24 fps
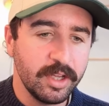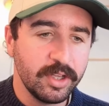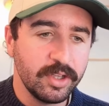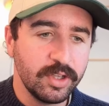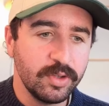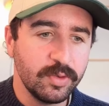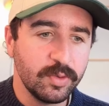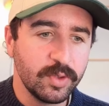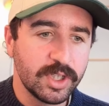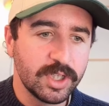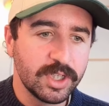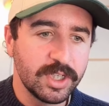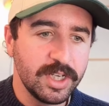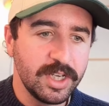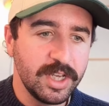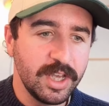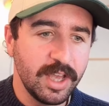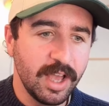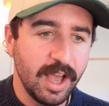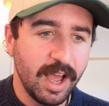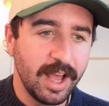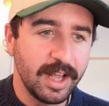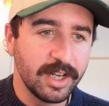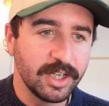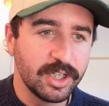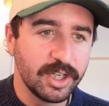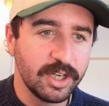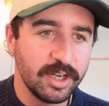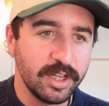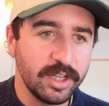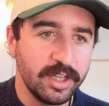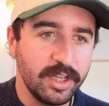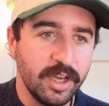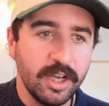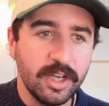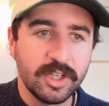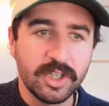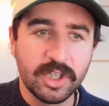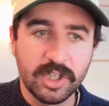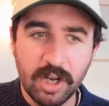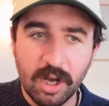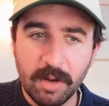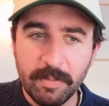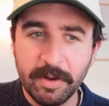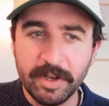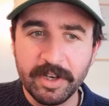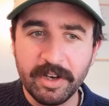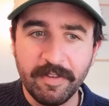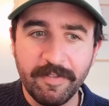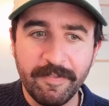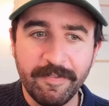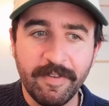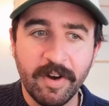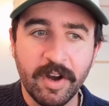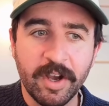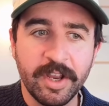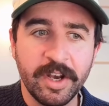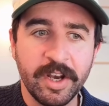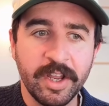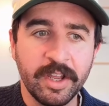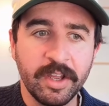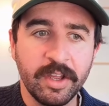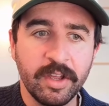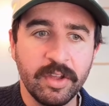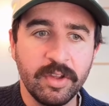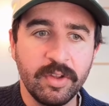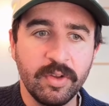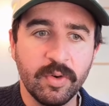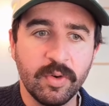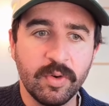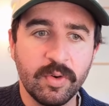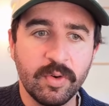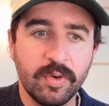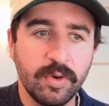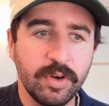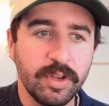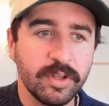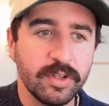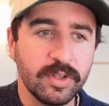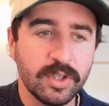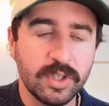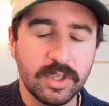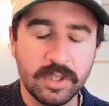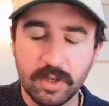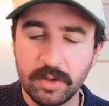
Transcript: you'll see actually start by defining your audience.